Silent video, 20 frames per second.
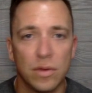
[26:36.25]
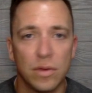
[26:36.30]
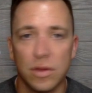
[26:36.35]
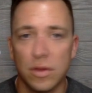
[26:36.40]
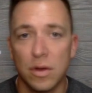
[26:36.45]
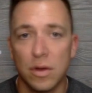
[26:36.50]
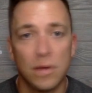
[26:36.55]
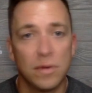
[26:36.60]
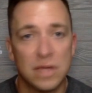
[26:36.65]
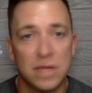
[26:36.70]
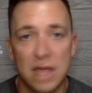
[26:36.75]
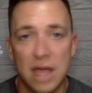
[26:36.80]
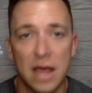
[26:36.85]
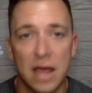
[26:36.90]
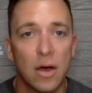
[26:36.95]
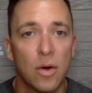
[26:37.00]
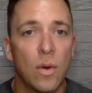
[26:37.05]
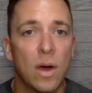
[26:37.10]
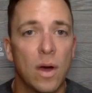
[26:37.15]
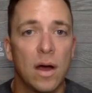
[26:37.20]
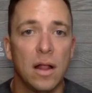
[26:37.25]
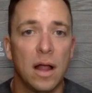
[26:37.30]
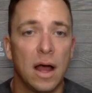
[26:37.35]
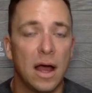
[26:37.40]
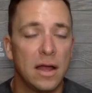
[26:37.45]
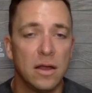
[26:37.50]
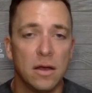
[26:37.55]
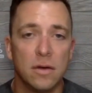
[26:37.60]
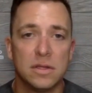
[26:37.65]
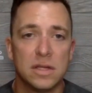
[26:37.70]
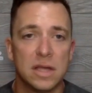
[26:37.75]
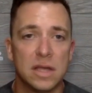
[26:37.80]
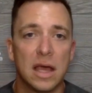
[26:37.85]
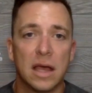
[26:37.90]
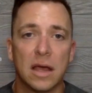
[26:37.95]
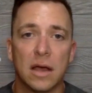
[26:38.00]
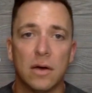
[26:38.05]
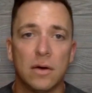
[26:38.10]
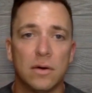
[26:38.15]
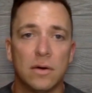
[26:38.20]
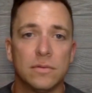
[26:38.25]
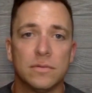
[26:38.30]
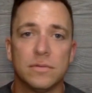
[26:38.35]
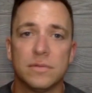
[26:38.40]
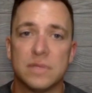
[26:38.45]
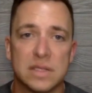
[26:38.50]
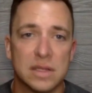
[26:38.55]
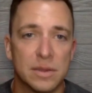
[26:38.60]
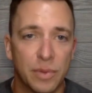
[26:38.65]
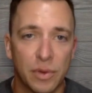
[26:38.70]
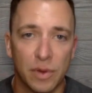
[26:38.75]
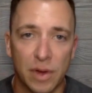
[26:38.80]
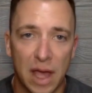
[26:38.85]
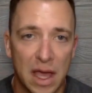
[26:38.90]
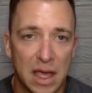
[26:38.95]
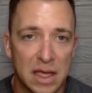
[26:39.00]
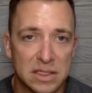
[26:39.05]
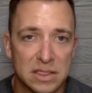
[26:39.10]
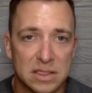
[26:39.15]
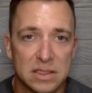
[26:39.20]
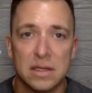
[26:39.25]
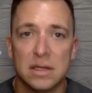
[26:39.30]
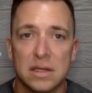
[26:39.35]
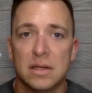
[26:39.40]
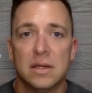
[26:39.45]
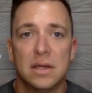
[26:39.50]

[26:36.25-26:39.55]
you know Diego well, I know Diego, simple case.